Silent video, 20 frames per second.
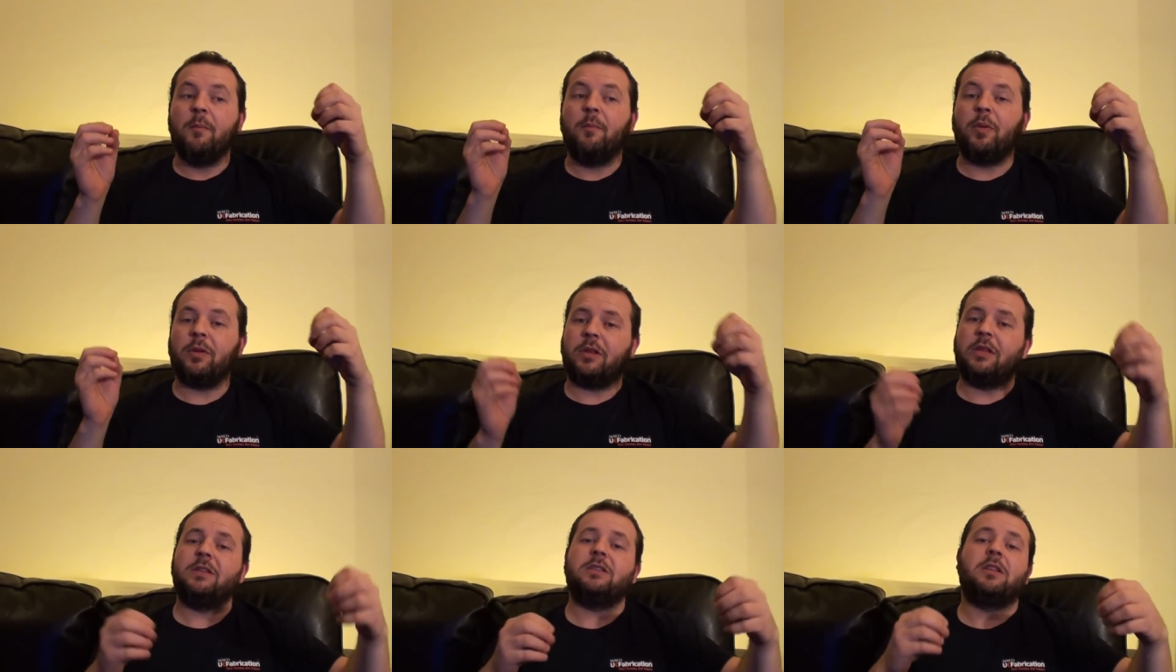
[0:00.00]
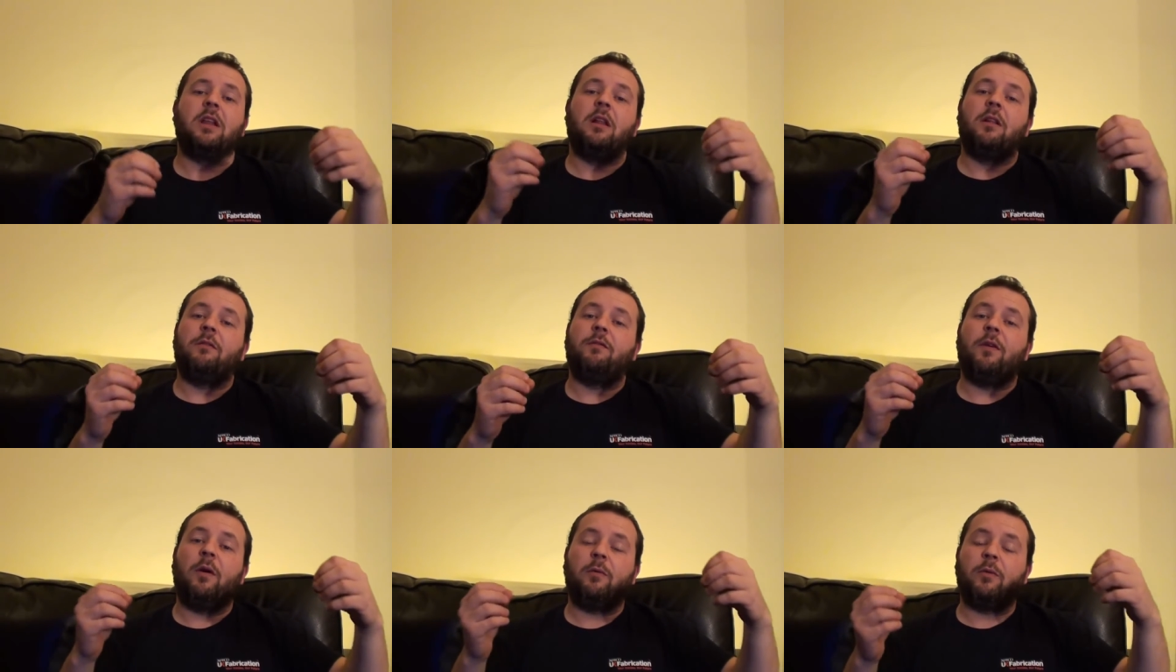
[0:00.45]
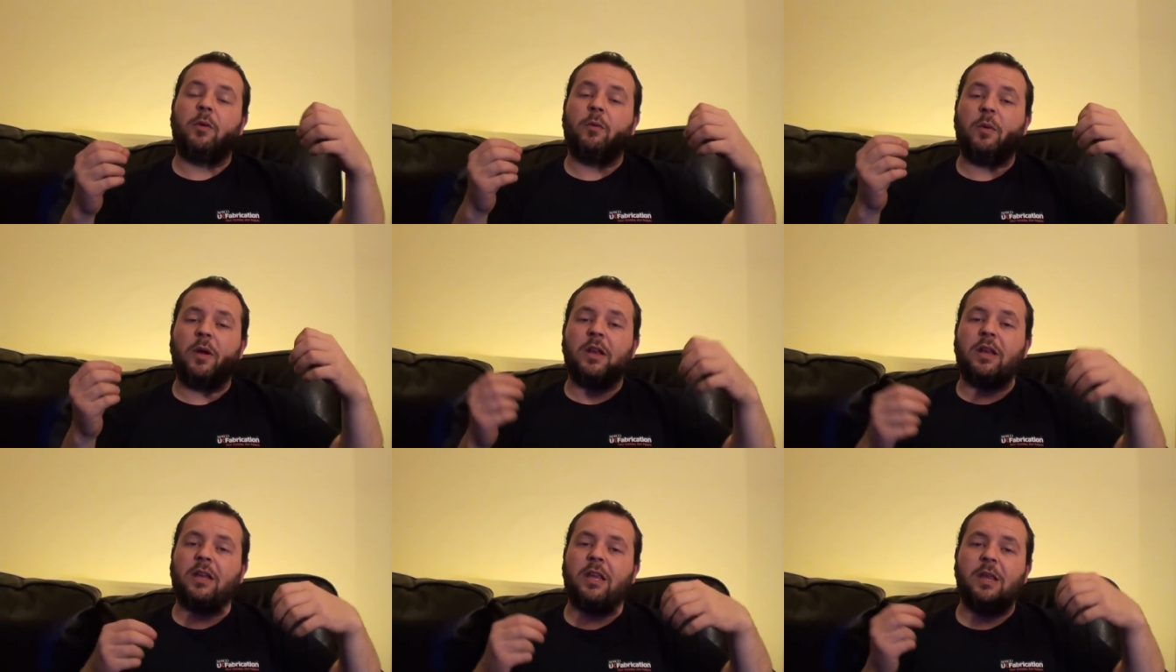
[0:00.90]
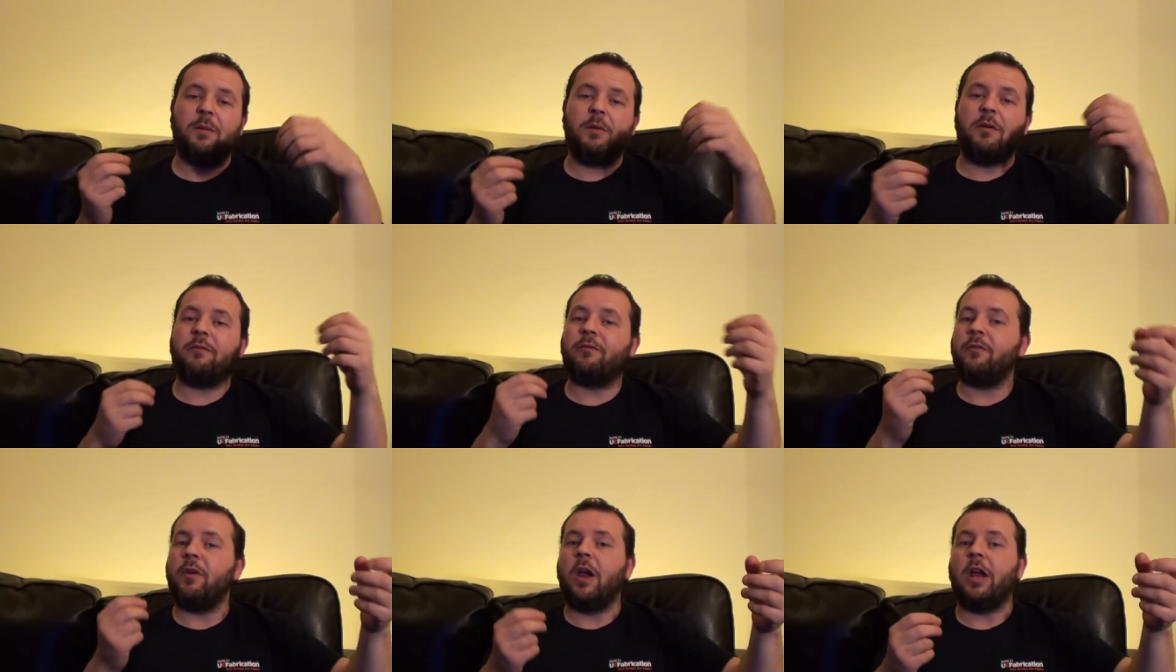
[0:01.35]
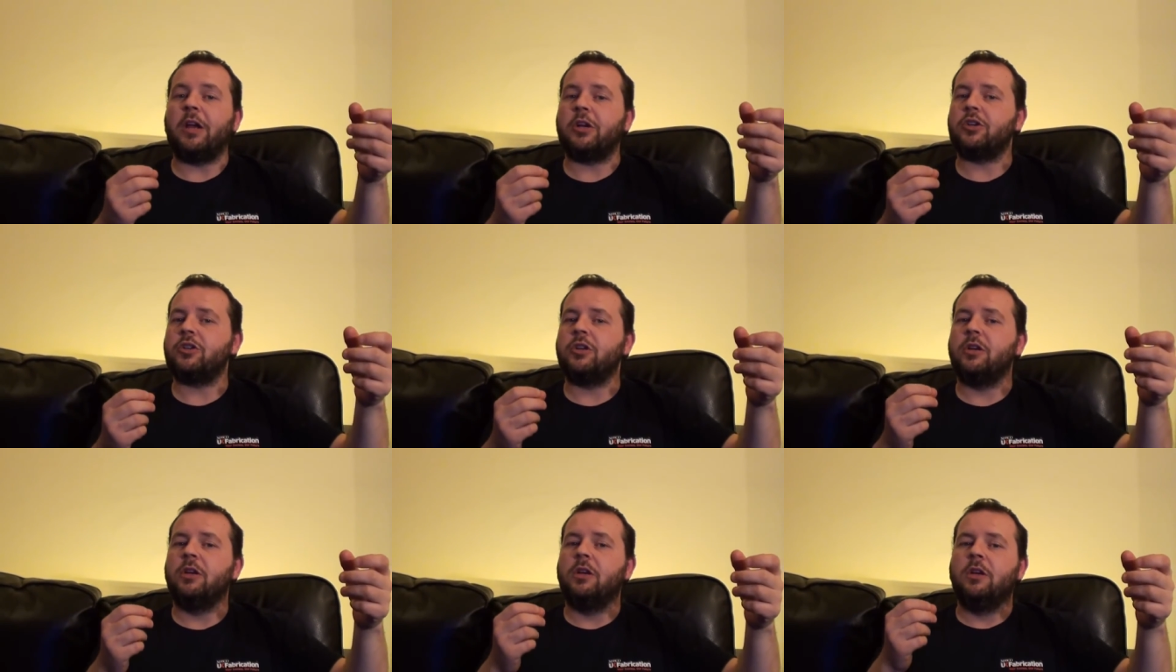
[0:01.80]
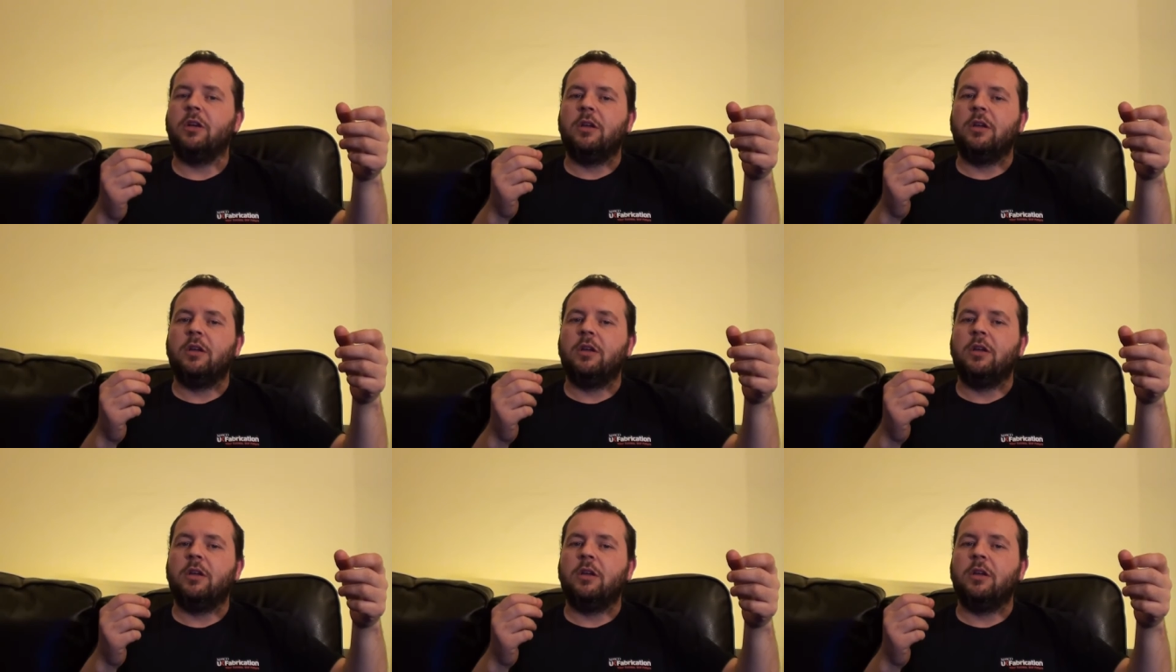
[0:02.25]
but they still found a way to keep it fresh.